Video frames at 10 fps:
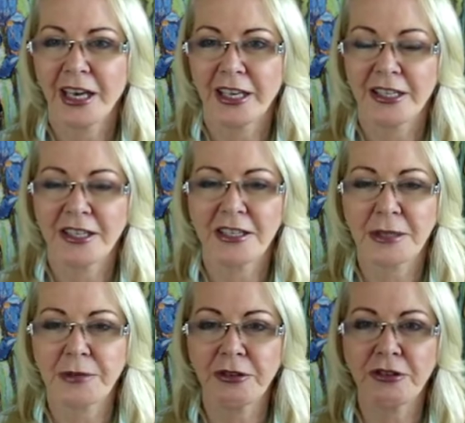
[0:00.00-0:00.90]
is
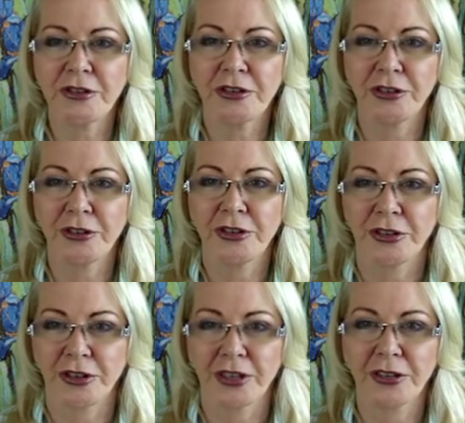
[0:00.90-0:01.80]
Spiritual
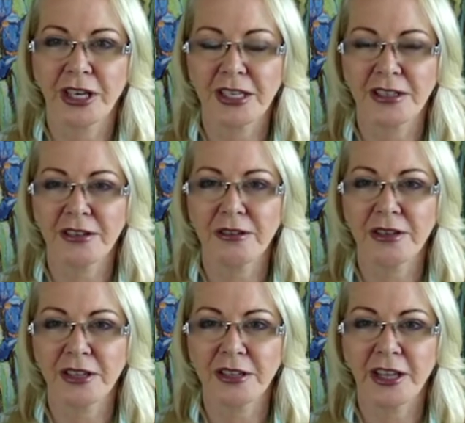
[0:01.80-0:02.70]
Union. Okay, so,
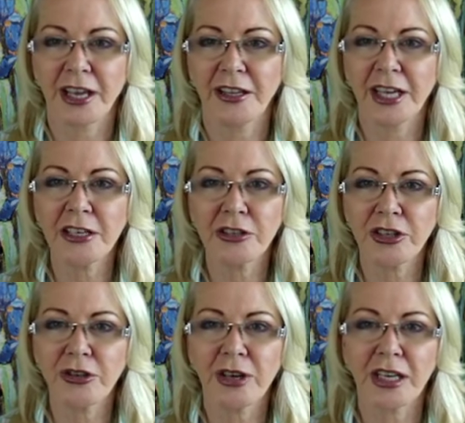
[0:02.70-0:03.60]
and that
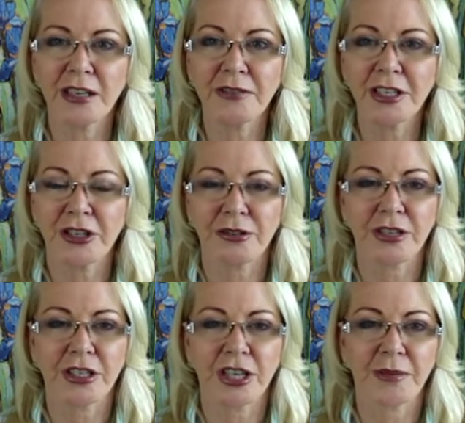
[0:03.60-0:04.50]
two, I love the two at
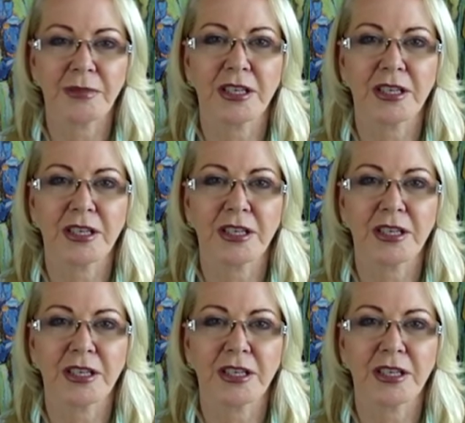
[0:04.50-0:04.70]
the top